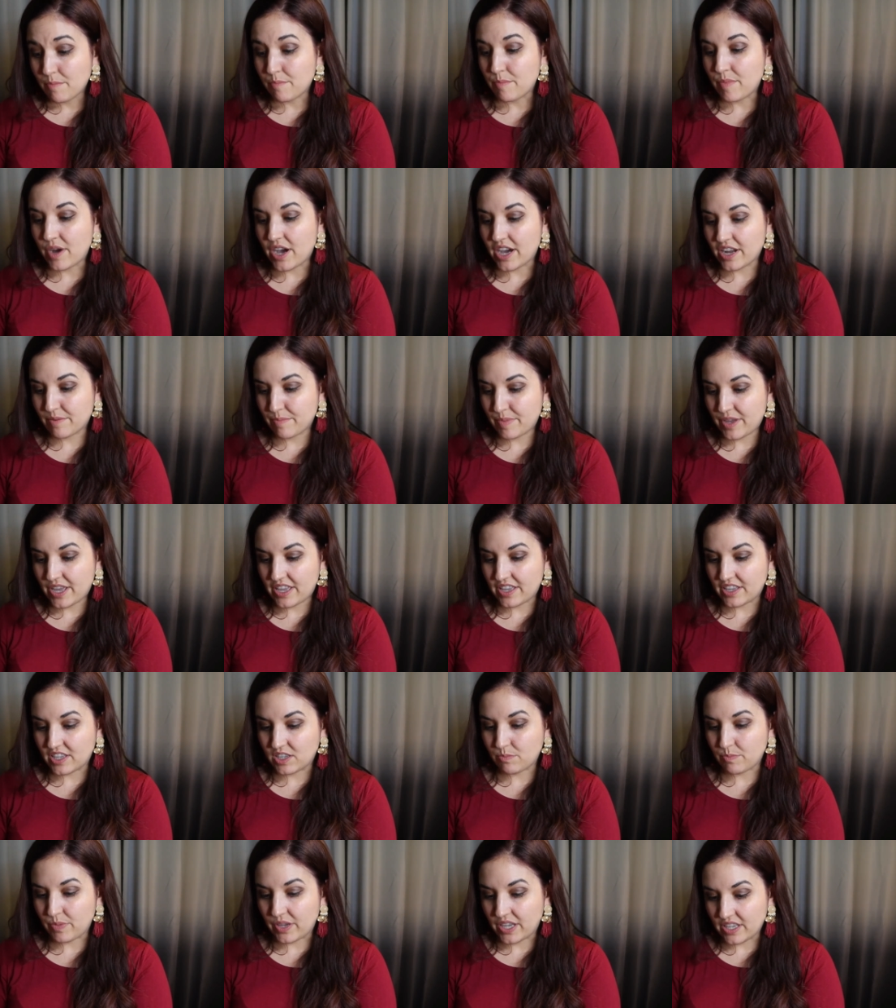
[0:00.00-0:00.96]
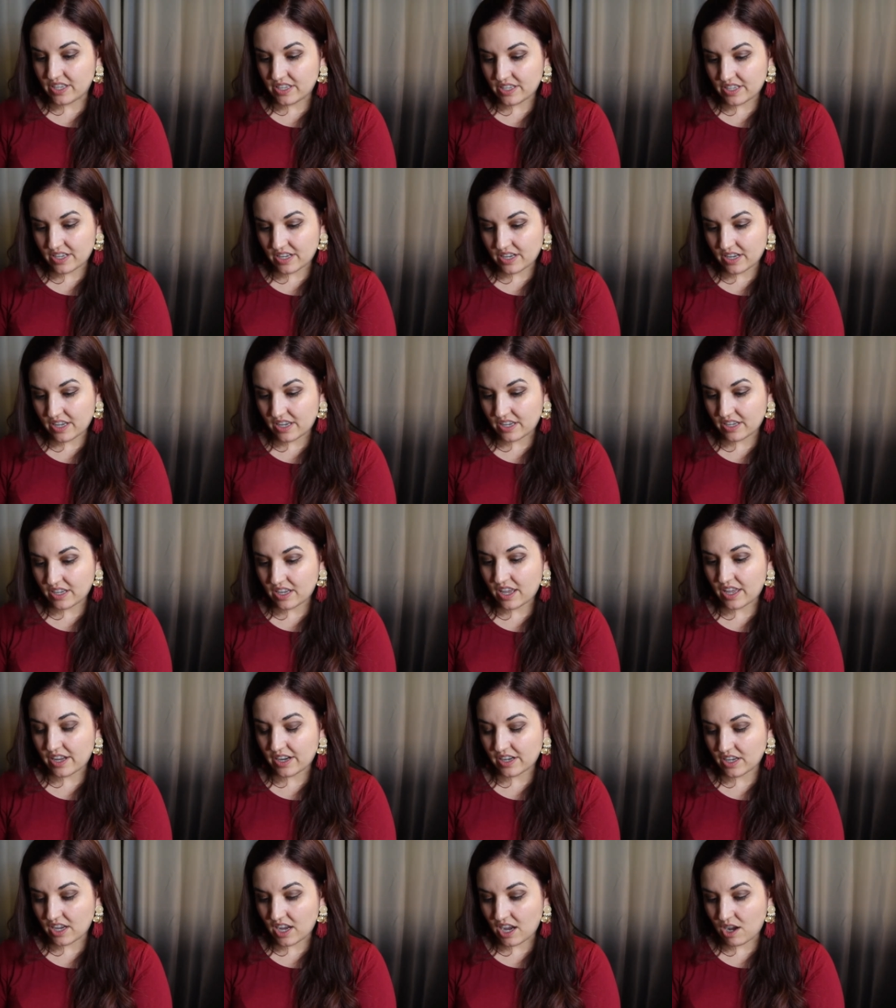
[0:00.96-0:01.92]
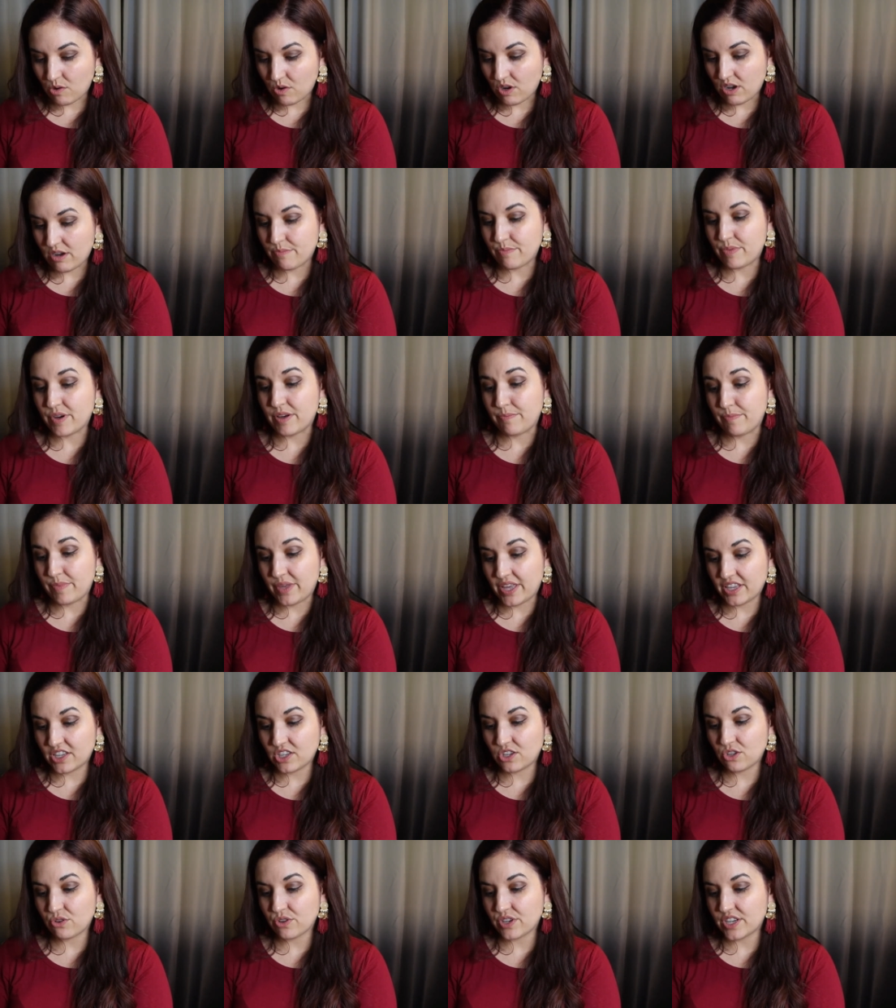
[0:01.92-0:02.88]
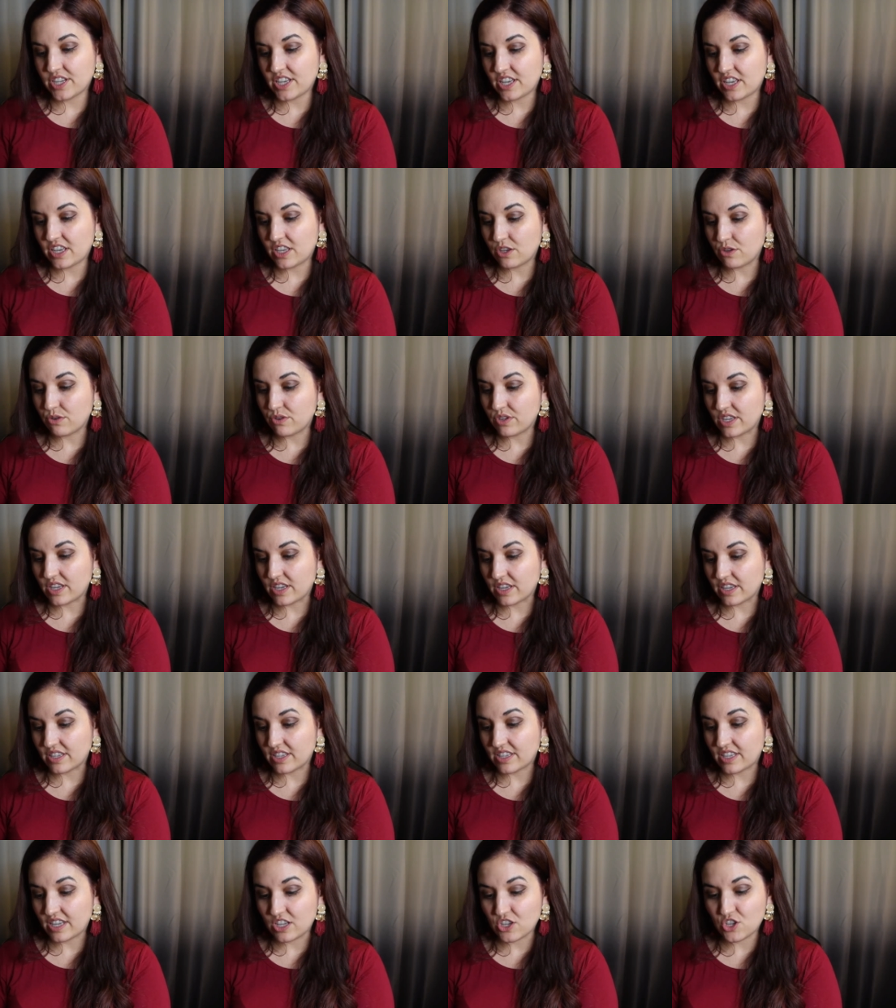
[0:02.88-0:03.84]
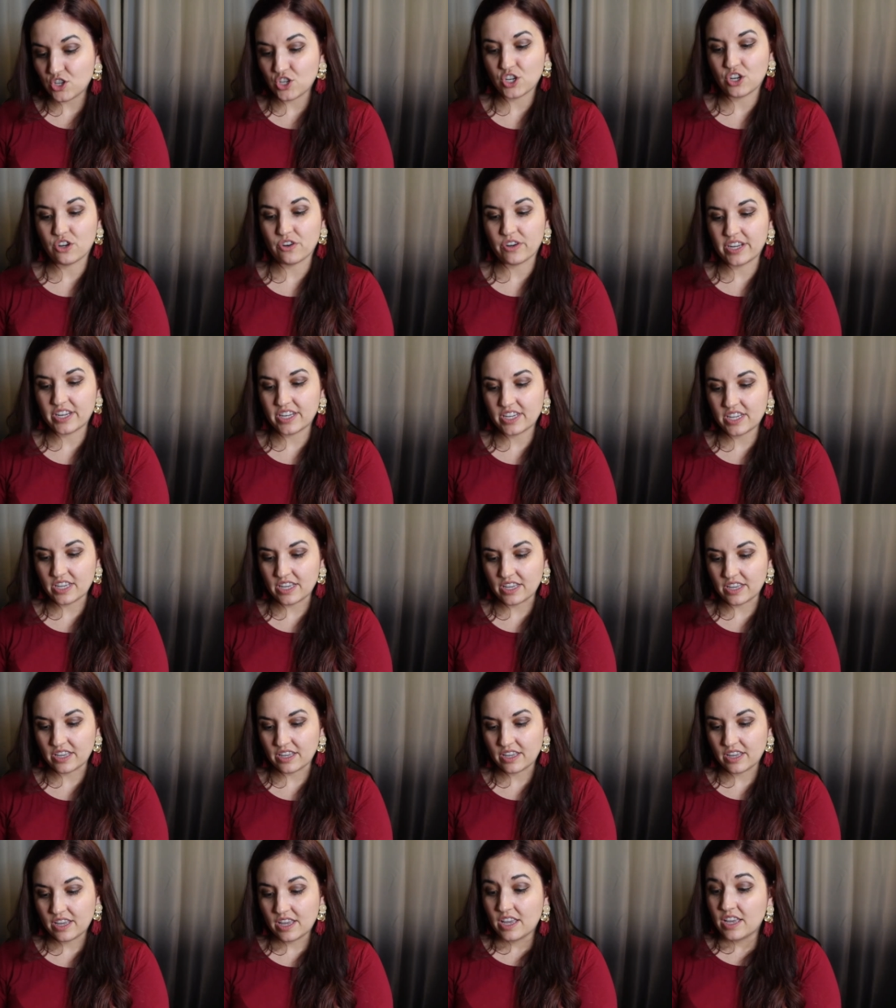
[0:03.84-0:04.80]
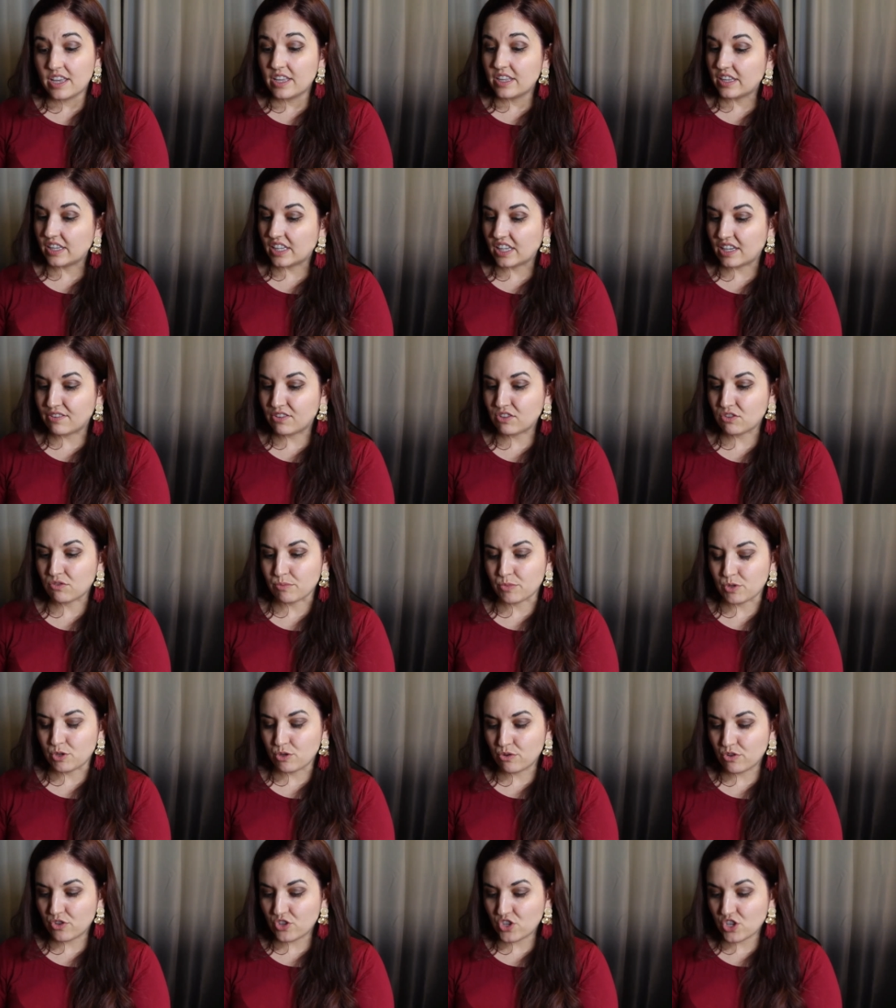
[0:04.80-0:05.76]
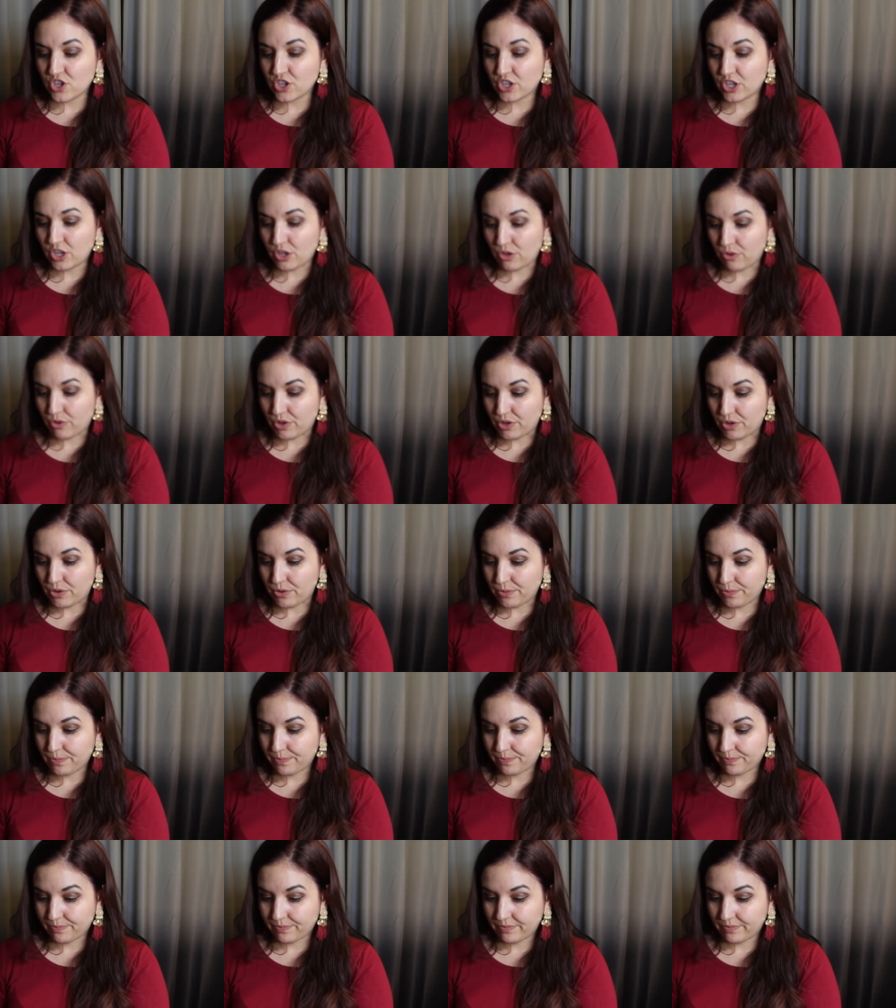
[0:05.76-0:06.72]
Mata Bay is based in Kanagawa, but makes their tea using sencha green tea leaves from Uji, Kyoto.